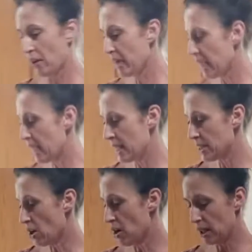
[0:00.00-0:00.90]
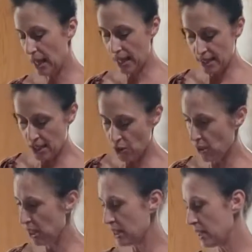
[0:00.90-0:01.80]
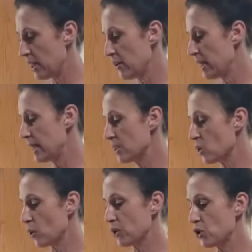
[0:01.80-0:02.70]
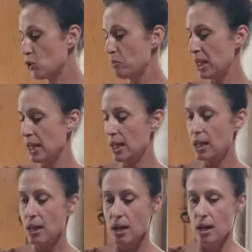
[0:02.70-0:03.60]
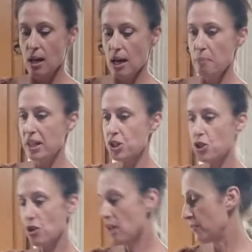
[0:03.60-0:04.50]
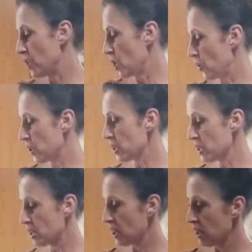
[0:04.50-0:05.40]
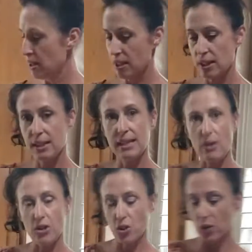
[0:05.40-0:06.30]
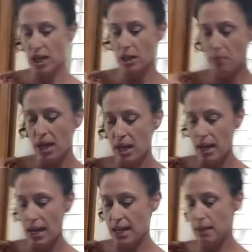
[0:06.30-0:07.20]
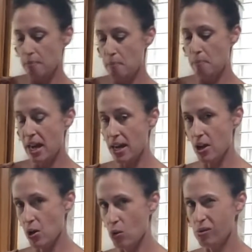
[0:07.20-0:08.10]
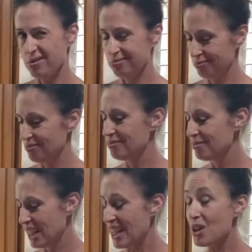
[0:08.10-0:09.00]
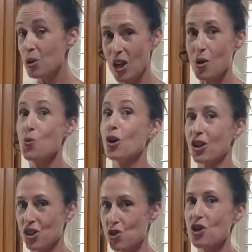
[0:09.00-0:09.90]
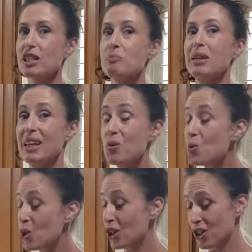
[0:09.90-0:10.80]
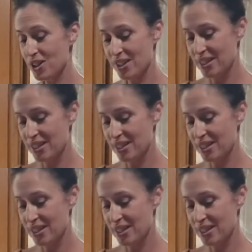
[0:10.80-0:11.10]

all right, and our last ingredient here is going to be a mixture of yogurt, sour cream, and mayo. It works, trust me, it works. About